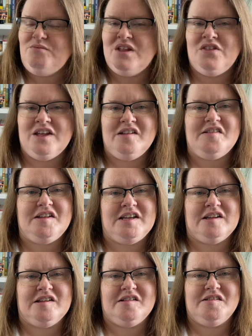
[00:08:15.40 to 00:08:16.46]
This
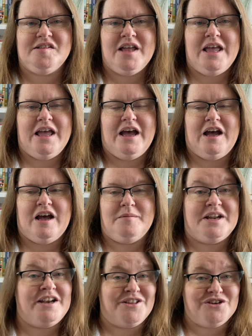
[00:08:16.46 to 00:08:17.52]
is um,
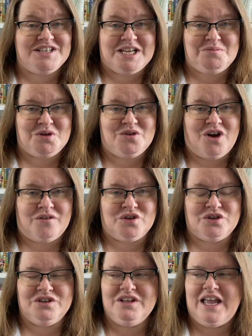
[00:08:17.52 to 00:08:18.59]
another debut novel,